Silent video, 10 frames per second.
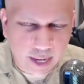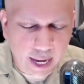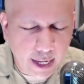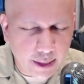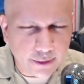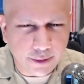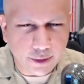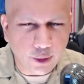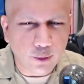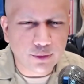And
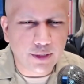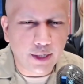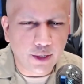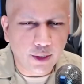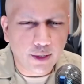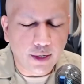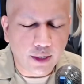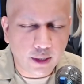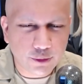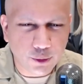there goes their
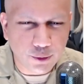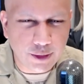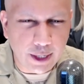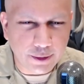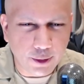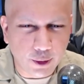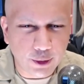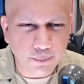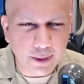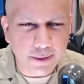constitutionality
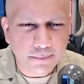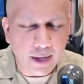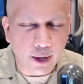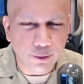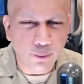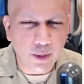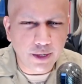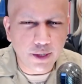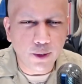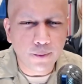argument out the
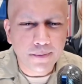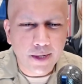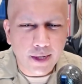window.